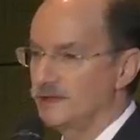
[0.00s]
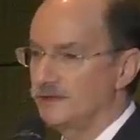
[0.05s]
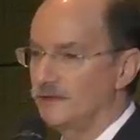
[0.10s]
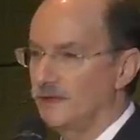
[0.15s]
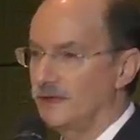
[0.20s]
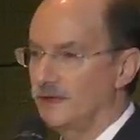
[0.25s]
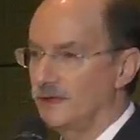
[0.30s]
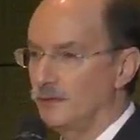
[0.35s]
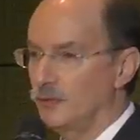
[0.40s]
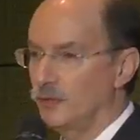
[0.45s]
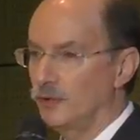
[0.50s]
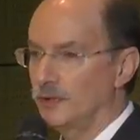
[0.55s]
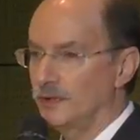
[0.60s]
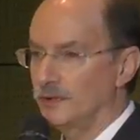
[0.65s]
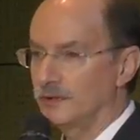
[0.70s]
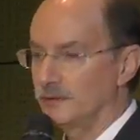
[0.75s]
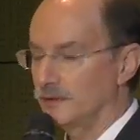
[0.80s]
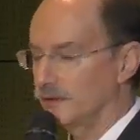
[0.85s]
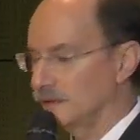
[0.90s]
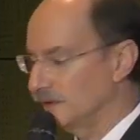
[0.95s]
is very
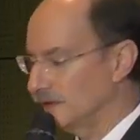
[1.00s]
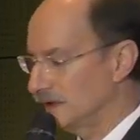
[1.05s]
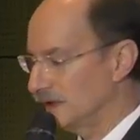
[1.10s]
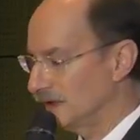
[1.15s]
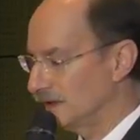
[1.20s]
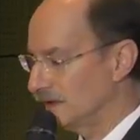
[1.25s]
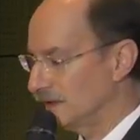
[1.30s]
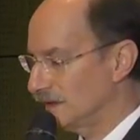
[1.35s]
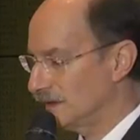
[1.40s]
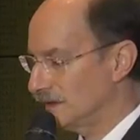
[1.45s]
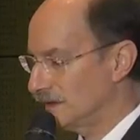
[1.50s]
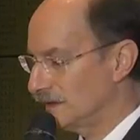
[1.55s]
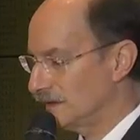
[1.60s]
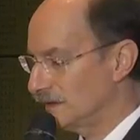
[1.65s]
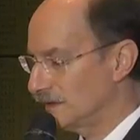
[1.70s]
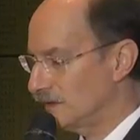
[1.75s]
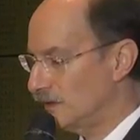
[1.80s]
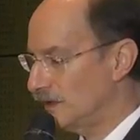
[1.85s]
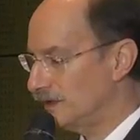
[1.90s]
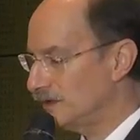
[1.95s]
important.
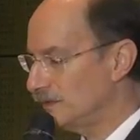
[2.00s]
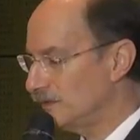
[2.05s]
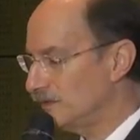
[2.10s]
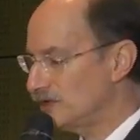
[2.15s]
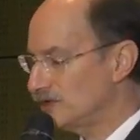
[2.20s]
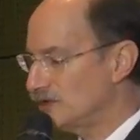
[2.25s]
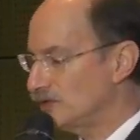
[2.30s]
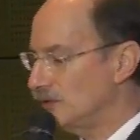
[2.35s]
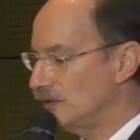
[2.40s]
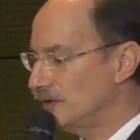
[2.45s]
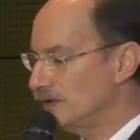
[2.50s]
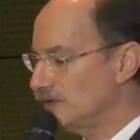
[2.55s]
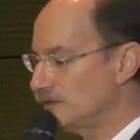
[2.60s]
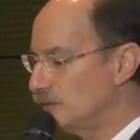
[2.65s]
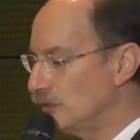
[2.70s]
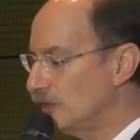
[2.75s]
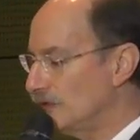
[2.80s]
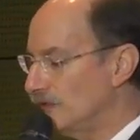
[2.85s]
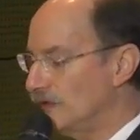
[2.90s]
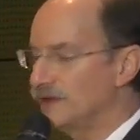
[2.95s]
Quantum discord is
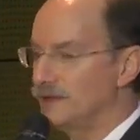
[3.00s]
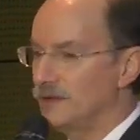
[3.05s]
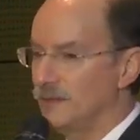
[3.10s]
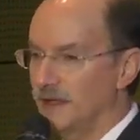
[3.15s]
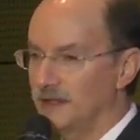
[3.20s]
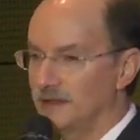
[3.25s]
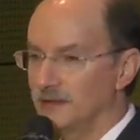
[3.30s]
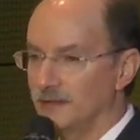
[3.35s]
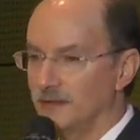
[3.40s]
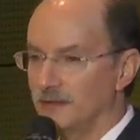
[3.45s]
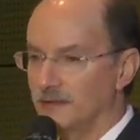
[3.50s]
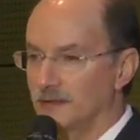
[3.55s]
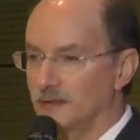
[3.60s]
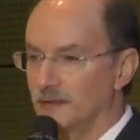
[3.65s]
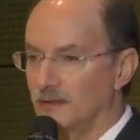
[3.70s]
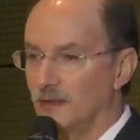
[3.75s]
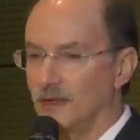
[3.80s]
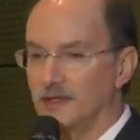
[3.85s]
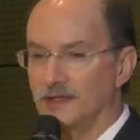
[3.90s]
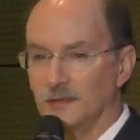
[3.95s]
more fundamental than
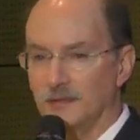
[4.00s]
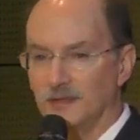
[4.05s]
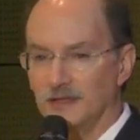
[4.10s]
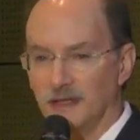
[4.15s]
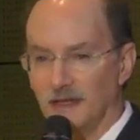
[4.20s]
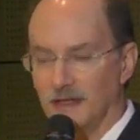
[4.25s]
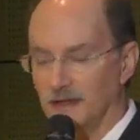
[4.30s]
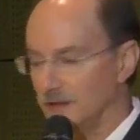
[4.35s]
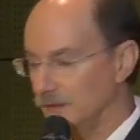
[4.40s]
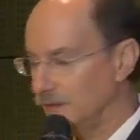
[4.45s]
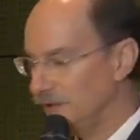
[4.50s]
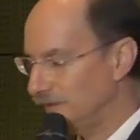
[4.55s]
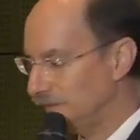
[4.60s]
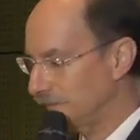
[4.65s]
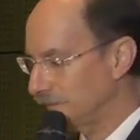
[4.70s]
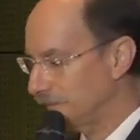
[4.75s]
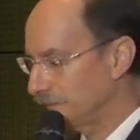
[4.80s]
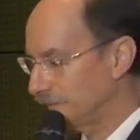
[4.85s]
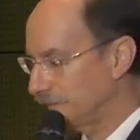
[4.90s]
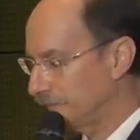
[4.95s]
quantum entanglement.
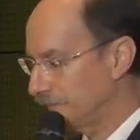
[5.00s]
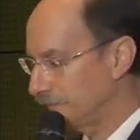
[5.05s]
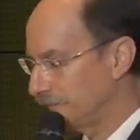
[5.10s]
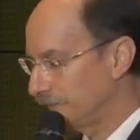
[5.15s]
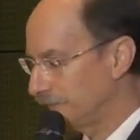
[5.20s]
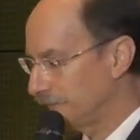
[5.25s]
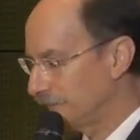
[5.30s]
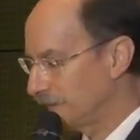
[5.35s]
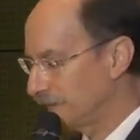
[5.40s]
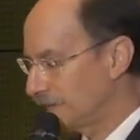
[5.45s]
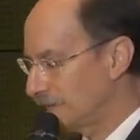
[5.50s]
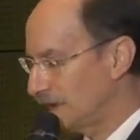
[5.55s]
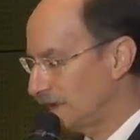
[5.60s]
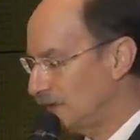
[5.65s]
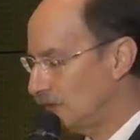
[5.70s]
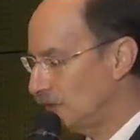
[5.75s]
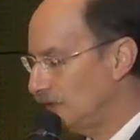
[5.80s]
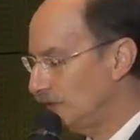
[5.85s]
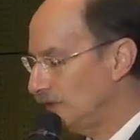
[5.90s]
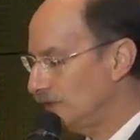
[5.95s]

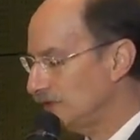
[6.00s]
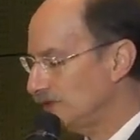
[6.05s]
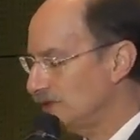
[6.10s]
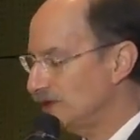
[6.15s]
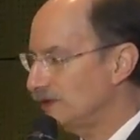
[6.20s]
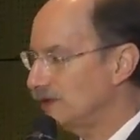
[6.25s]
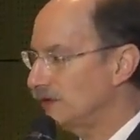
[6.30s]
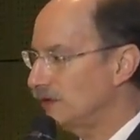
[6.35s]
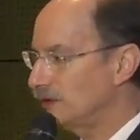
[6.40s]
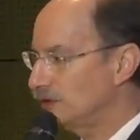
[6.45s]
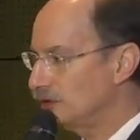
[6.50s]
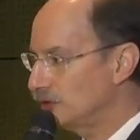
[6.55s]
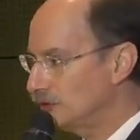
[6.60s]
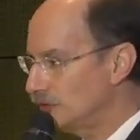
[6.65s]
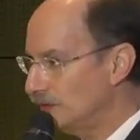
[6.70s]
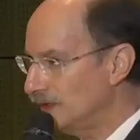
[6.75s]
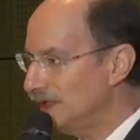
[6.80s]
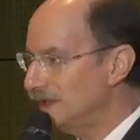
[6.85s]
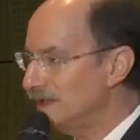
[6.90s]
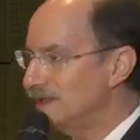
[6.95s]
It reveals that there are
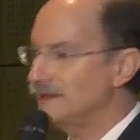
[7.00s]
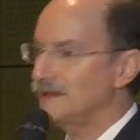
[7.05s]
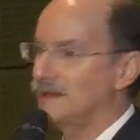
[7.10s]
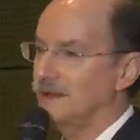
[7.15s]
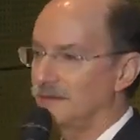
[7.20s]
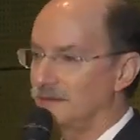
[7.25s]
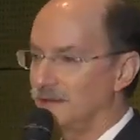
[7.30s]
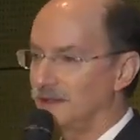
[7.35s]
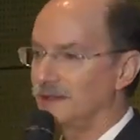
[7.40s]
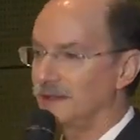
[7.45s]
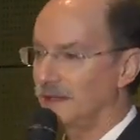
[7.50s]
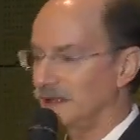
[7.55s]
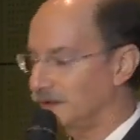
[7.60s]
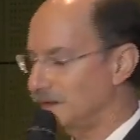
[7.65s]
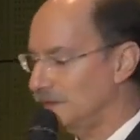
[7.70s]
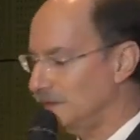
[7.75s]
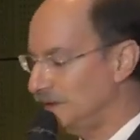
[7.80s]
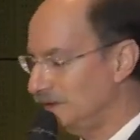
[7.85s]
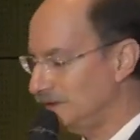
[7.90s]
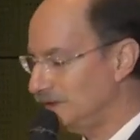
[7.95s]
degrees of
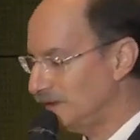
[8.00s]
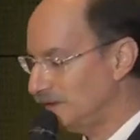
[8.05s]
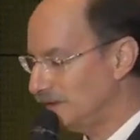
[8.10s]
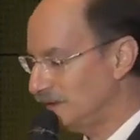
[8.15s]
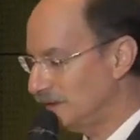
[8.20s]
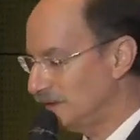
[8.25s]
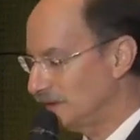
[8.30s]
entanglement